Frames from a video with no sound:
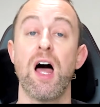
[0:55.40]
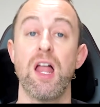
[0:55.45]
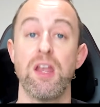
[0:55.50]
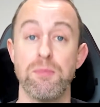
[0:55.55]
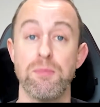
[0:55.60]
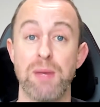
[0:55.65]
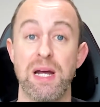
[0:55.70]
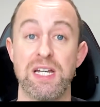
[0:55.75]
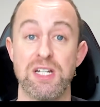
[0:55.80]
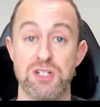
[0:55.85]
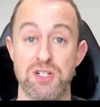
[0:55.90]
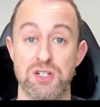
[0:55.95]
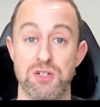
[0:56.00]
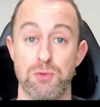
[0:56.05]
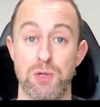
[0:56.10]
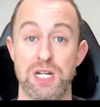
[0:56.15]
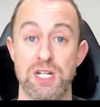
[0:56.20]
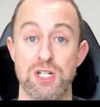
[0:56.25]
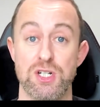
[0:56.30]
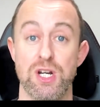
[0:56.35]
unmanaged
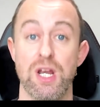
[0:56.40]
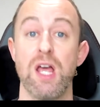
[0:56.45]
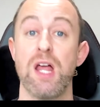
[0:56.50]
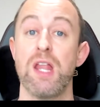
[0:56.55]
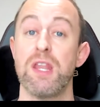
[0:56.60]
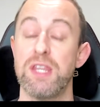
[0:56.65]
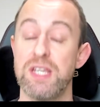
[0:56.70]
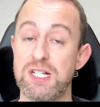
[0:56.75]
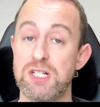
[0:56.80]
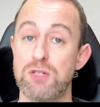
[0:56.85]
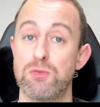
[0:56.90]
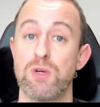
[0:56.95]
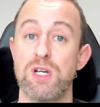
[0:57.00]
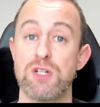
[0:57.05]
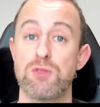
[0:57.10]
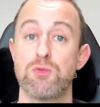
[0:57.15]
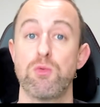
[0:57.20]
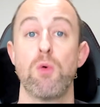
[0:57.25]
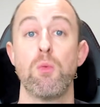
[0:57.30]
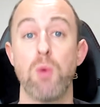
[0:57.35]
switch. This
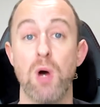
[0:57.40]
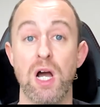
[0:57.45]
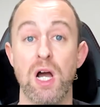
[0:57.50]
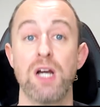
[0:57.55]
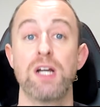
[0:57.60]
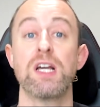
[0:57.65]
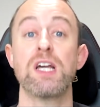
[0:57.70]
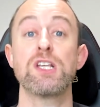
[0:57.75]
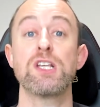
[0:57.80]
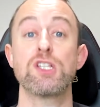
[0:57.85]
switch will work